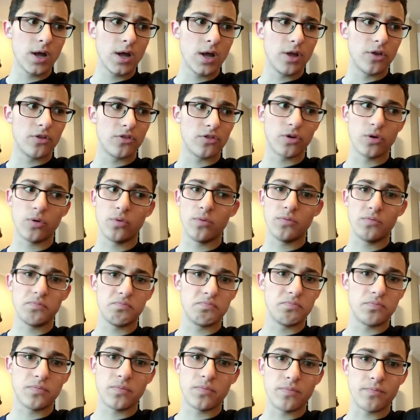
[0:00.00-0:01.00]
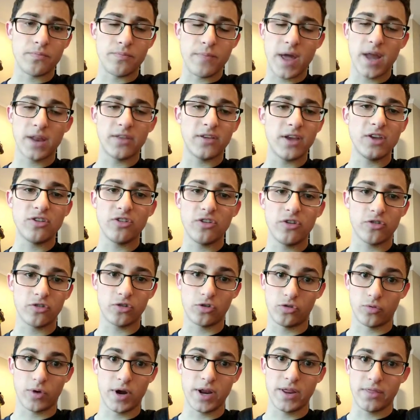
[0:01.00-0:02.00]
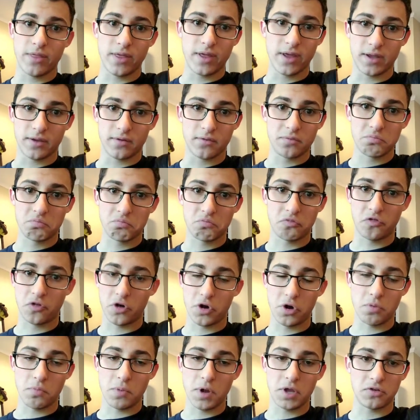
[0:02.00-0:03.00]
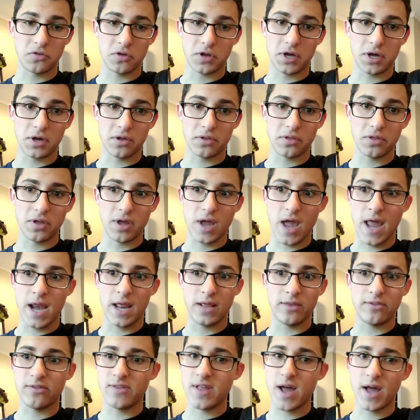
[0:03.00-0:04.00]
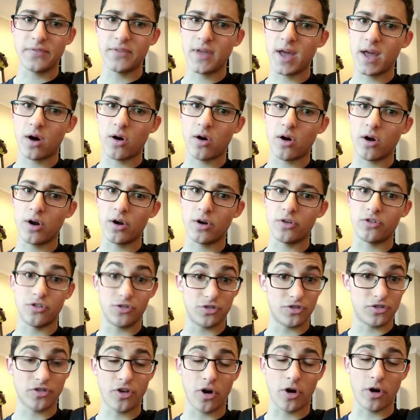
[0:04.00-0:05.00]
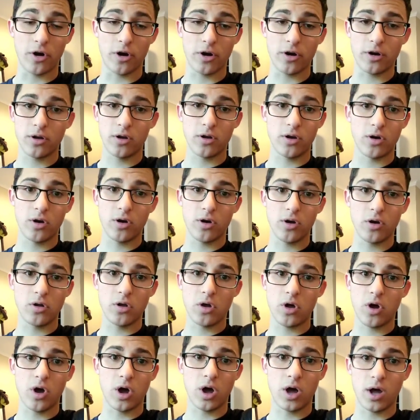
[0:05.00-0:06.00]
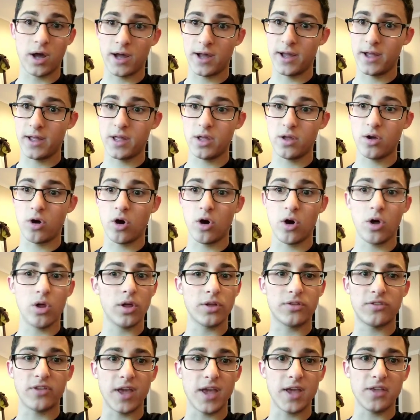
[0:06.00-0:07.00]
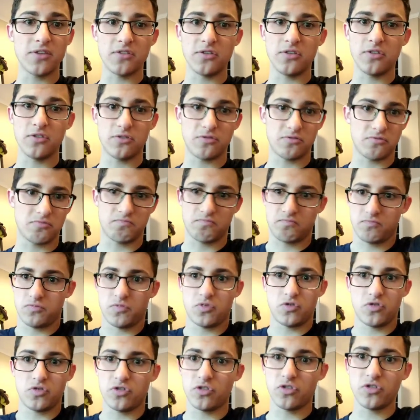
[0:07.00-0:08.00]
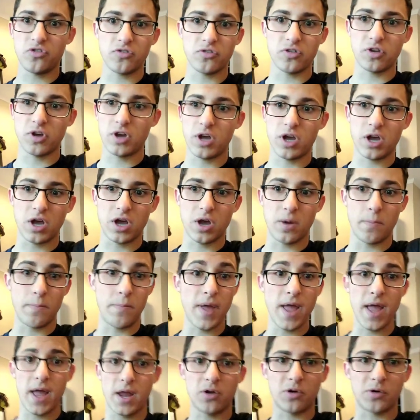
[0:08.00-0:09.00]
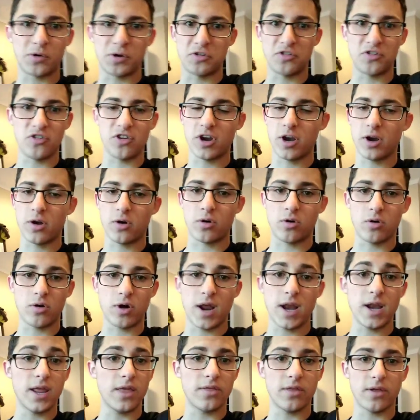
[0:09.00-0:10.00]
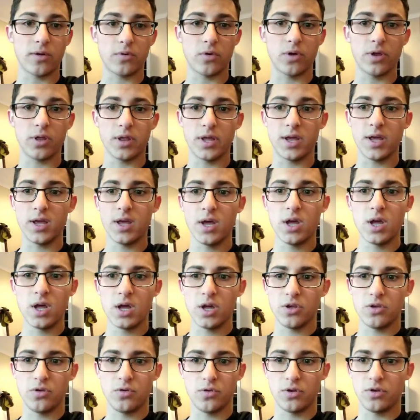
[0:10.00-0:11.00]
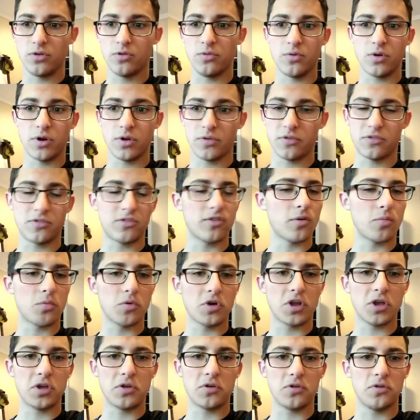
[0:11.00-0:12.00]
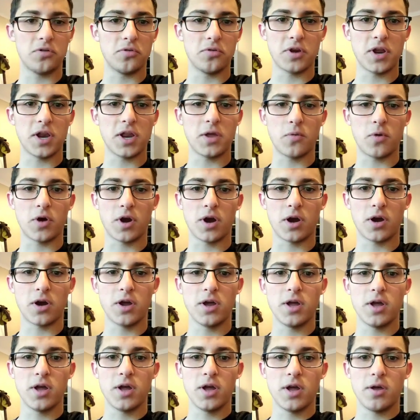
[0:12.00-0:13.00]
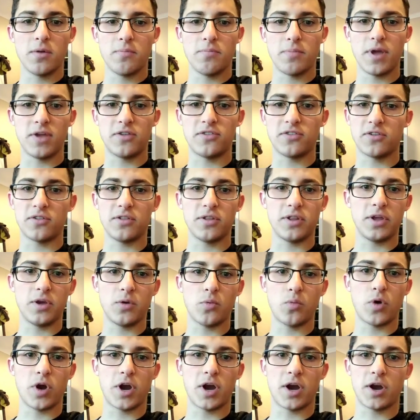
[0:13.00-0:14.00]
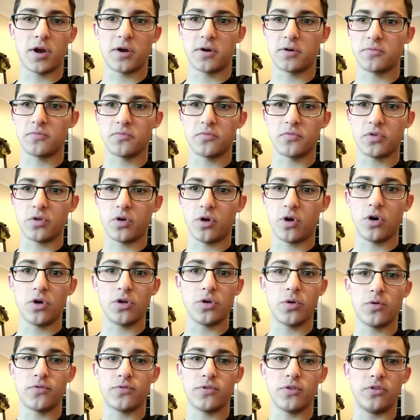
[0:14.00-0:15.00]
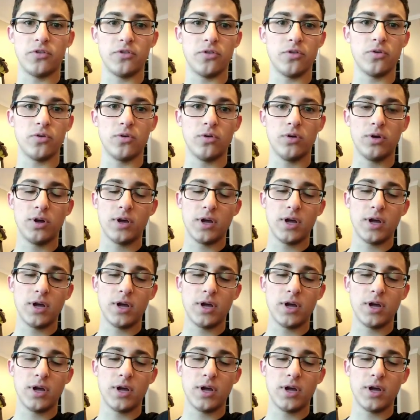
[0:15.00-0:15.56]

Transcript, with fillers: So, meditation is a great thing for your mental health. And it's not that hard to start. Uh, all it takes is just a bed or a chair or anything, really. You could do it on the subway, you could do it anywhere basically where all you have to do